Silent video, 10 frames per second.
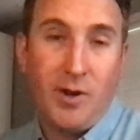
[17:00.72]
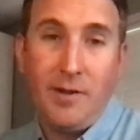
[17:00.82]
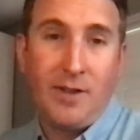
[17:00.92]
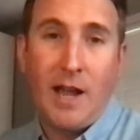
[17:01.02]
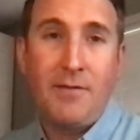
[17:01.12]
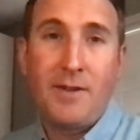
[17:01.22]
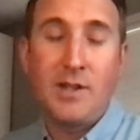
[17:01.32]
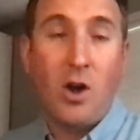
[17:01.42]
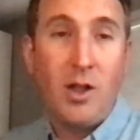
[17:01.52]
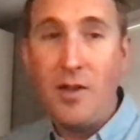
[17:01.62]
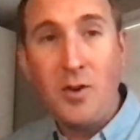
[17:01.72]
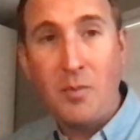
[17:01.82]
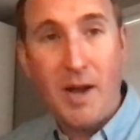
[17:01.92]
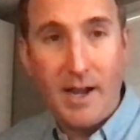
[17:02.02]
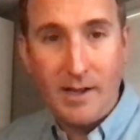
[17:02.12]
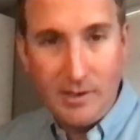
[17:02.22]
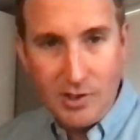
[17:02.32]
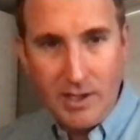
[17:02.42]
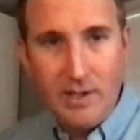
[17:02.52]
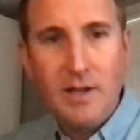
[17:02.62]
of life as all other
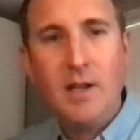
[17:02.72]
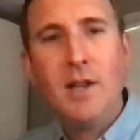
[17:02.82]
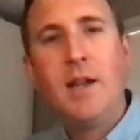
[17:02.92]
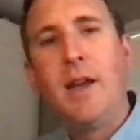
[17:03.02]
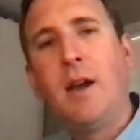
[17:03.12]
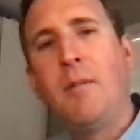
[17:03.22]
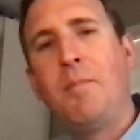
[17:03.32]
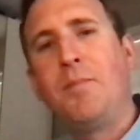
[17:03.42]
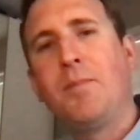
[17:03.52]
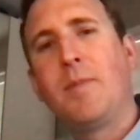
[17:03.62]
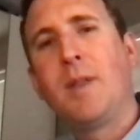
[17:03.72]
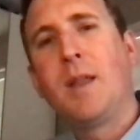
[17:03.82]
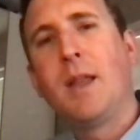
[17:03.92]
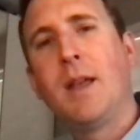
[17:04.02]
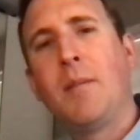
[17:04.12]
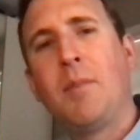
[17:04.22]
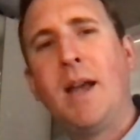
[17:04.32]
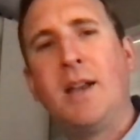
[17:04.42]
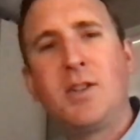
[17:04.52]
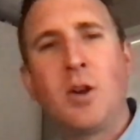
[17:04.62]
biology.
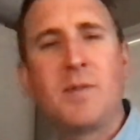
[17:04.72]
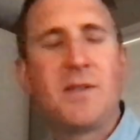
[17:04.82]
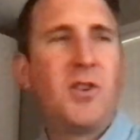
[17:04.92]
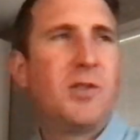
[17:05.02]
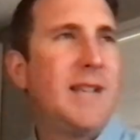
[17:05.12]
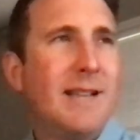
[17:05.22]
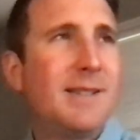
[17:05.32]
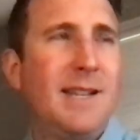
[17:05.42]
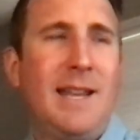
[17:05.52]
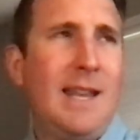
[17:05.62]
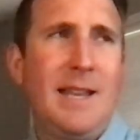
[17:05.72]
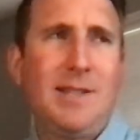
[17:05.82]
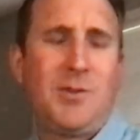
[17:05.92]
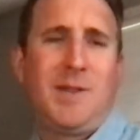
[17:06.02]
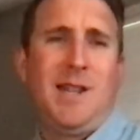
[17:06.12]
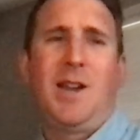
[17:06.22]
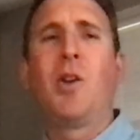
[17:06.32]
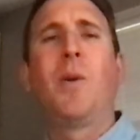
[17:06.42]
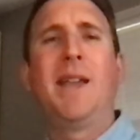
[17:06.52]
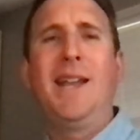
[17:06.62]
And in terms of your destiny, history's not
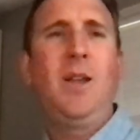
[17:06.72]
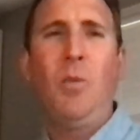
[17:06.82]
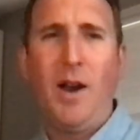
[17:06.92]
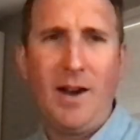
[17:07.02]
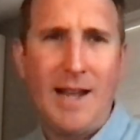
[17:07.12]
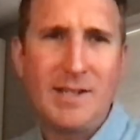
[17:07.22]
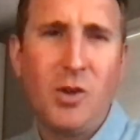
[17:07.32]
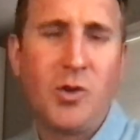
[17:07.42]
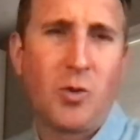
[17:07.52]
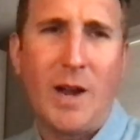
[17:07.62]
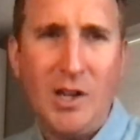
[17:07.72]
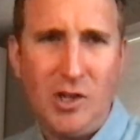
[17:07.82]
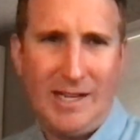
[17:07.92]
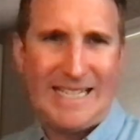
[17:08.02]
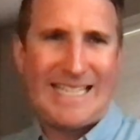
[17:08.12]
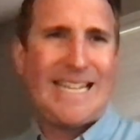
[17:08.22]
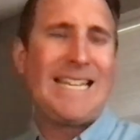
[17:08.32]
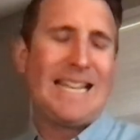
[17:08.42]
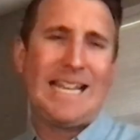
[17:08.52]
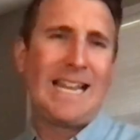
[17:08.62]
going anywhere. It has no direction. It's
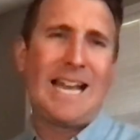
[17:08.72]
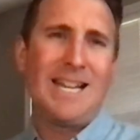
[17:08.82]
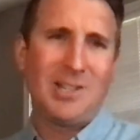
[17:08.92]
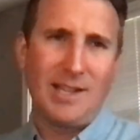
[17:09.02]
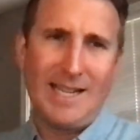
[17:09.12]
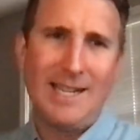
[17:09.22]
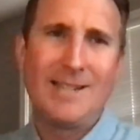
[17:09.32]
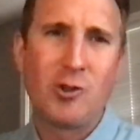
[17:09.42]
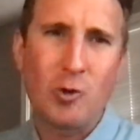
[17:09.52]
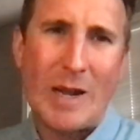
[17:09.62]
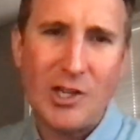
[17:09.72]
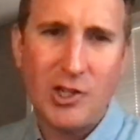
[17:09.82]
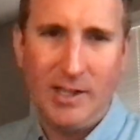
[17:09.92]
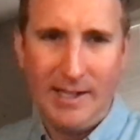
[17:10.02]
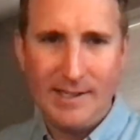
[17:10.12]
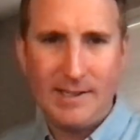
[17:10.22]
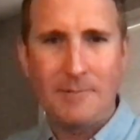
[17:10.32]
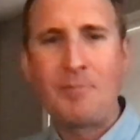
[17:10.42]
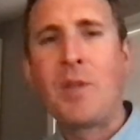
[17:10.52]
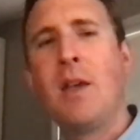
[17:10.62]
teleologically directionless.
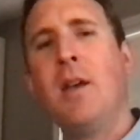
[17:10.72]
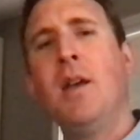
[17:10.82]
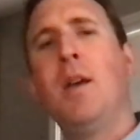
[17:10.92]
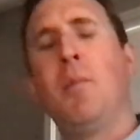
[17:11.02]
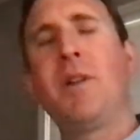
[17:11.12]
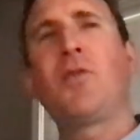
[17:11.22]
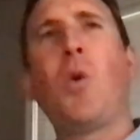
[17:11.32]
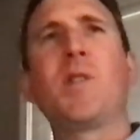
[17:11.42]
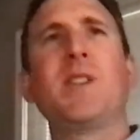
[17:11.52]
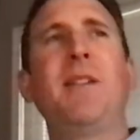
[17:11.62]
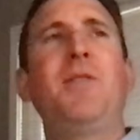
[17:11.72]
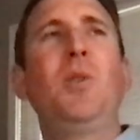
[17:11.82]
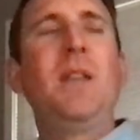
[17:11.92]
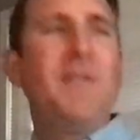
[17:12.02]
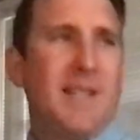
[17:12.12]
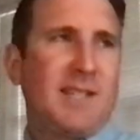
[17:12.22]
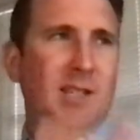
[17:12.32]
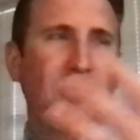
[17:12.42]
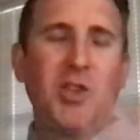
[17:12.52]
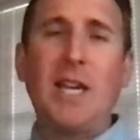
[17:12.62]
But of course, if you live in this
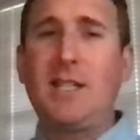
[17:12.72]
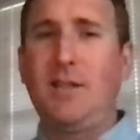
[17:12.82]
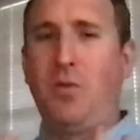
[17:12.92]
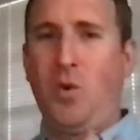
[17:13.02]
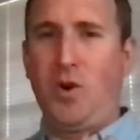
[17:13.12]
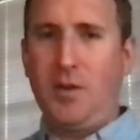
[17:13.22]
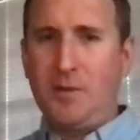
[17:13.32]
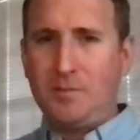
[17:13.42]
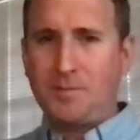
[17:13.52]
subjective world,